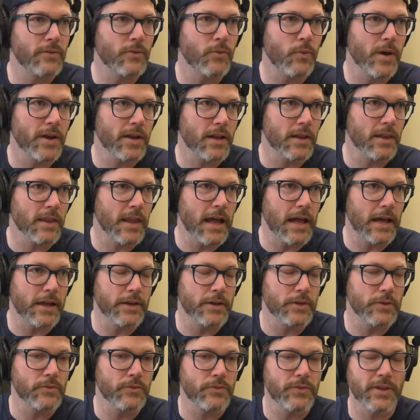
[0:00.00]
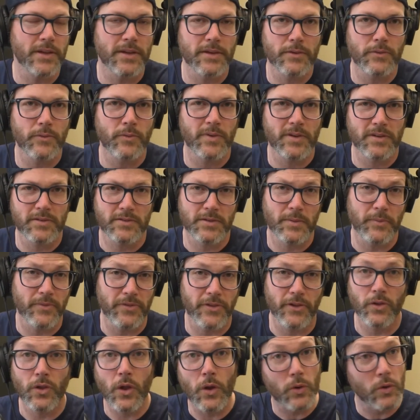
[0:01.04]
what a lot of the what some of
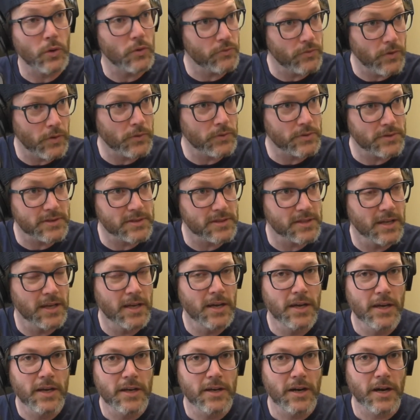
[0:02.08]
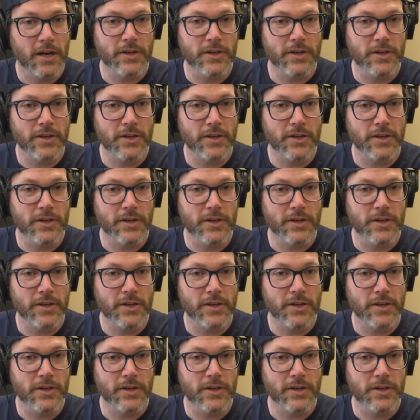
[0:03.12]
the local folks yeah.